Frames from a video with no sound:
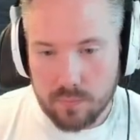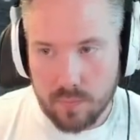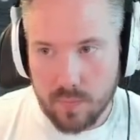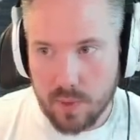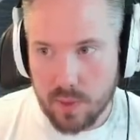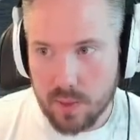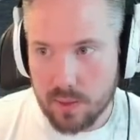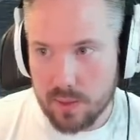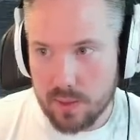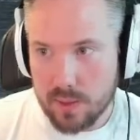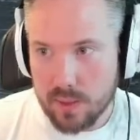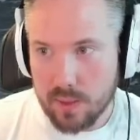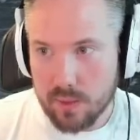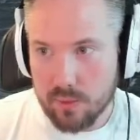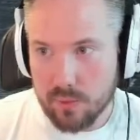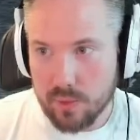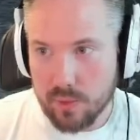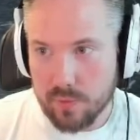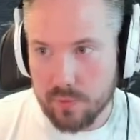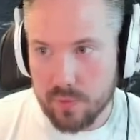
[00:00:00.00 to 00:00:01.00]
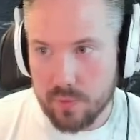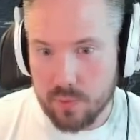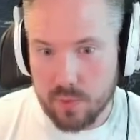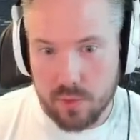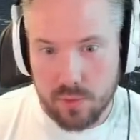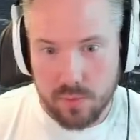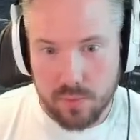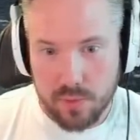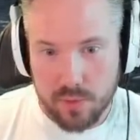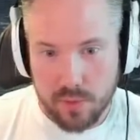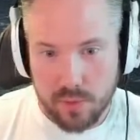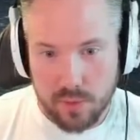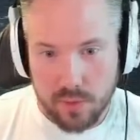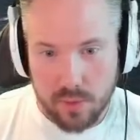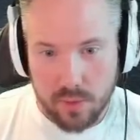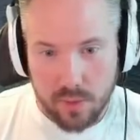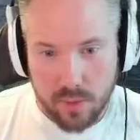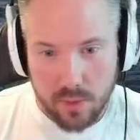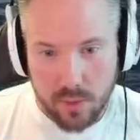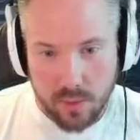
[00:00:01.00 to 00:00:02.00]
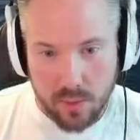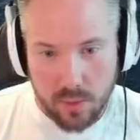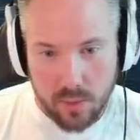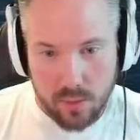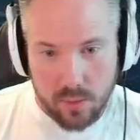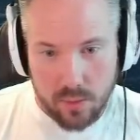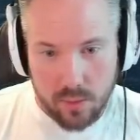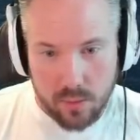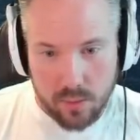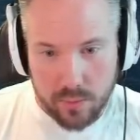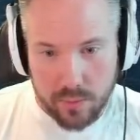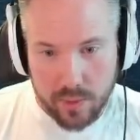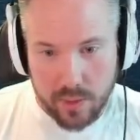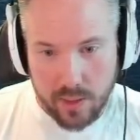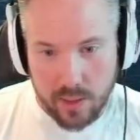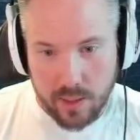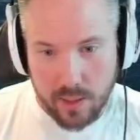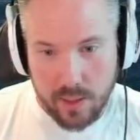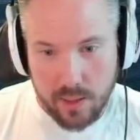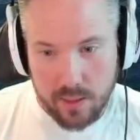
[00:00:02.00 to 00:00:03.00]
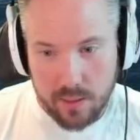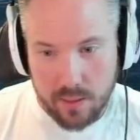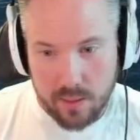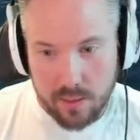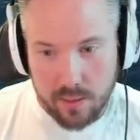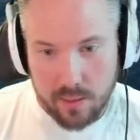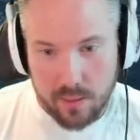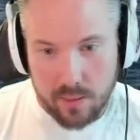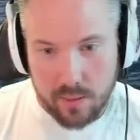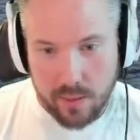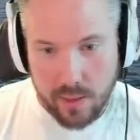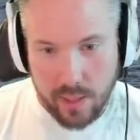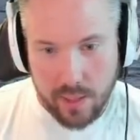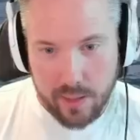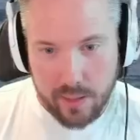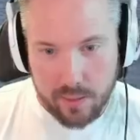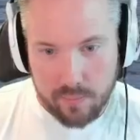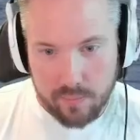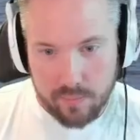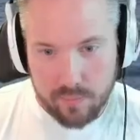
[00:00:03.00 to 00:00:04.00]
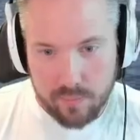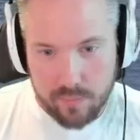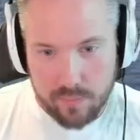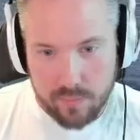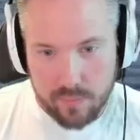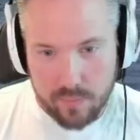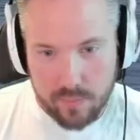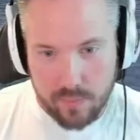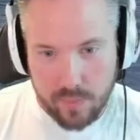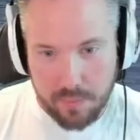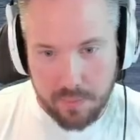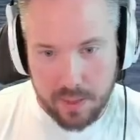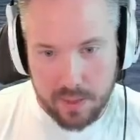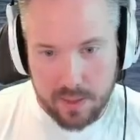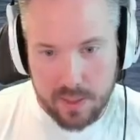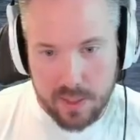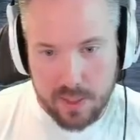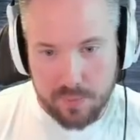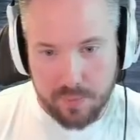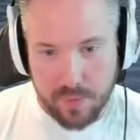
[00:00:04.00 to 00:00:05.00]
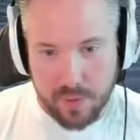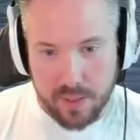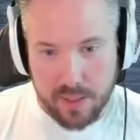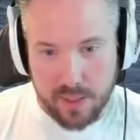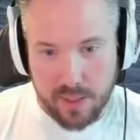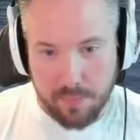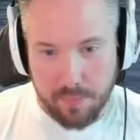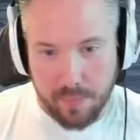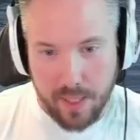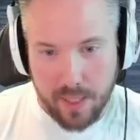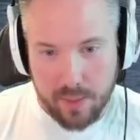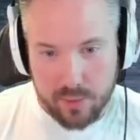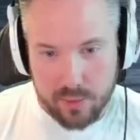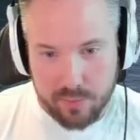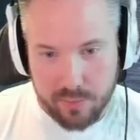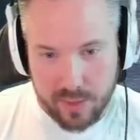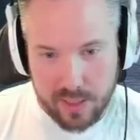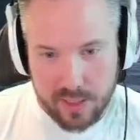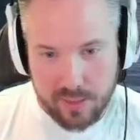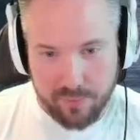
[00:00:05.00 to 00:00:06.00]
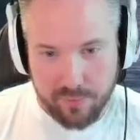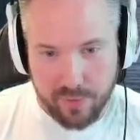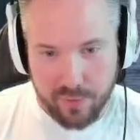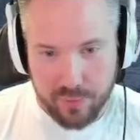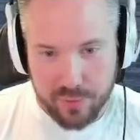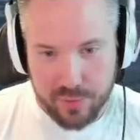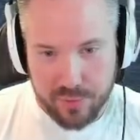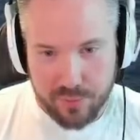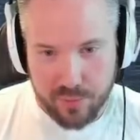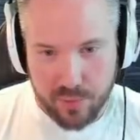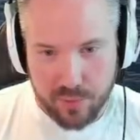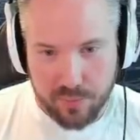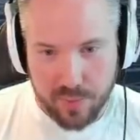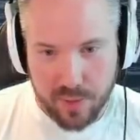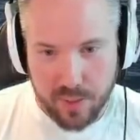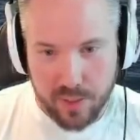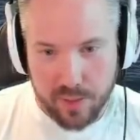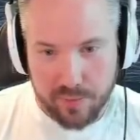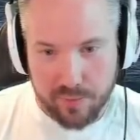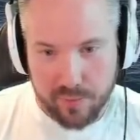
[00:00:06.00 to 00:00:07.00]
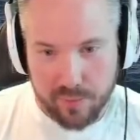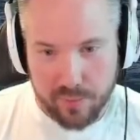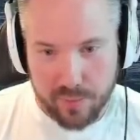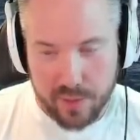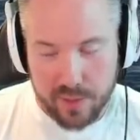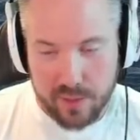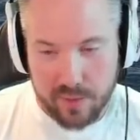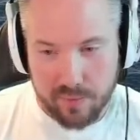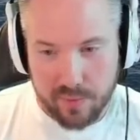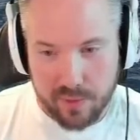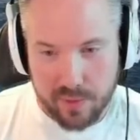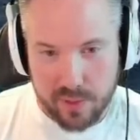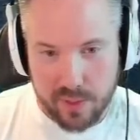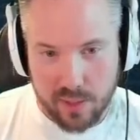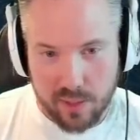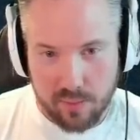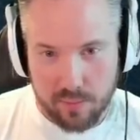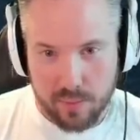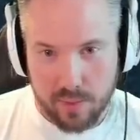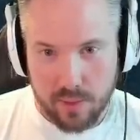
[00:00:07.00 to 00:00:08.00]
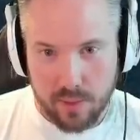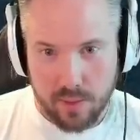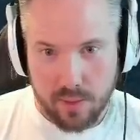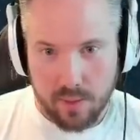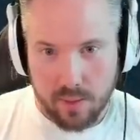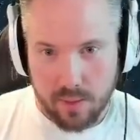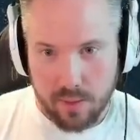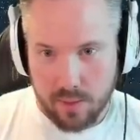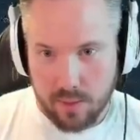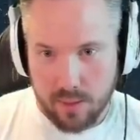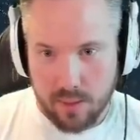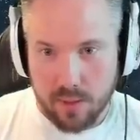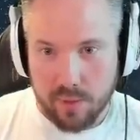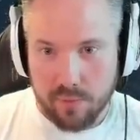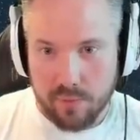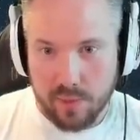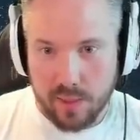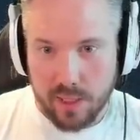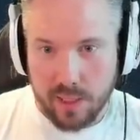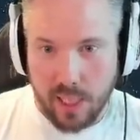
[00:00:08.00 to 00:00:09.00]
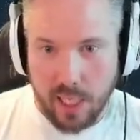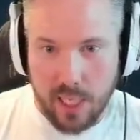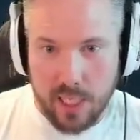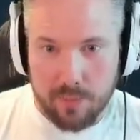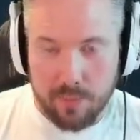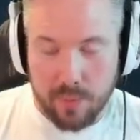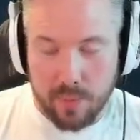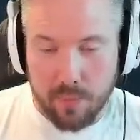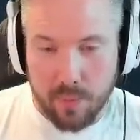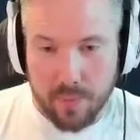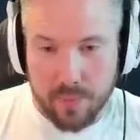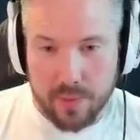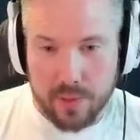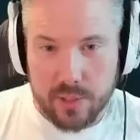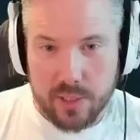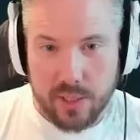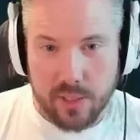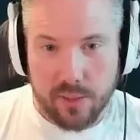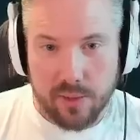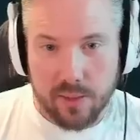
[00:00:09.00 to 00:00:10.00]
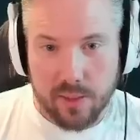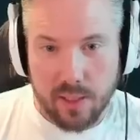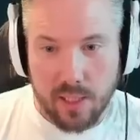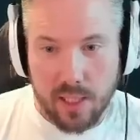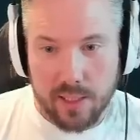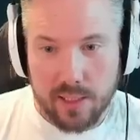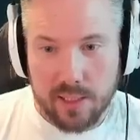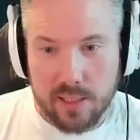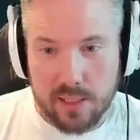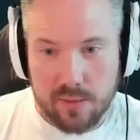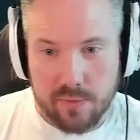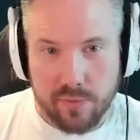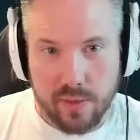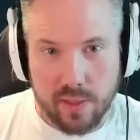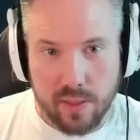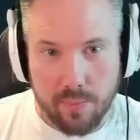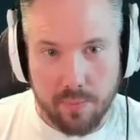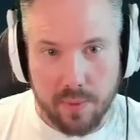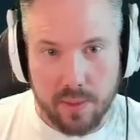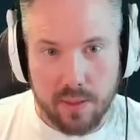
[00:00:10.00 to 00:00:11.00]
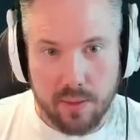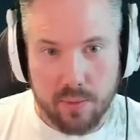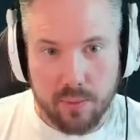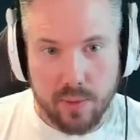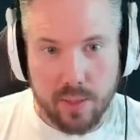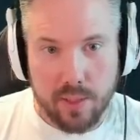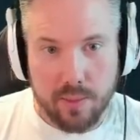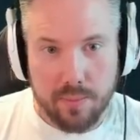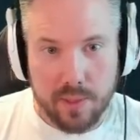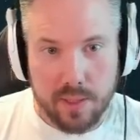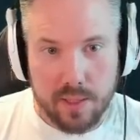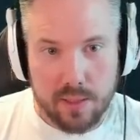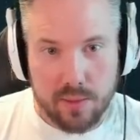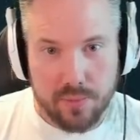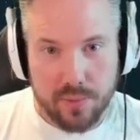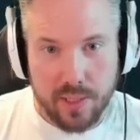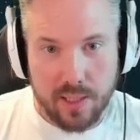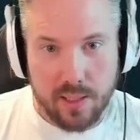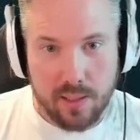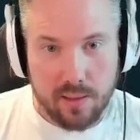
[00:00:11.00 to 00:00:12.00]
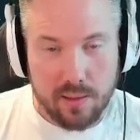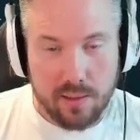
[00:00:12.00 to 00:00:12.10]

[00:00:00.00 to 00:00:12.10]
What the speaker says: Let's get rid of some super strong. Okay. And I mean, this part can bounce, but it's a very small part of the rest of the ship. I feel like AP bombers are gonna like this thing quite a bit as well.